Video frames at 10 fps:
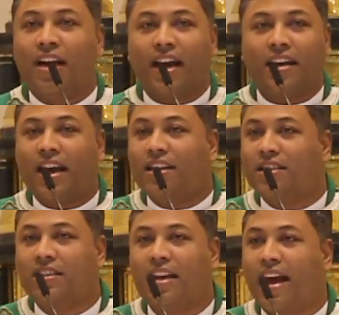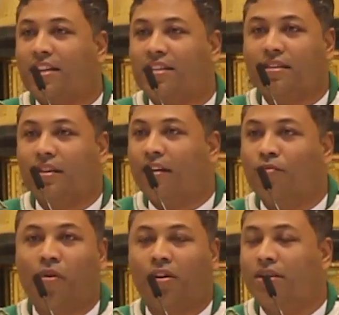and internet
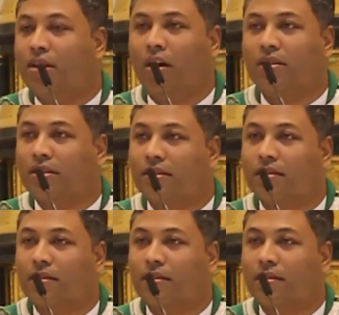and whatnot.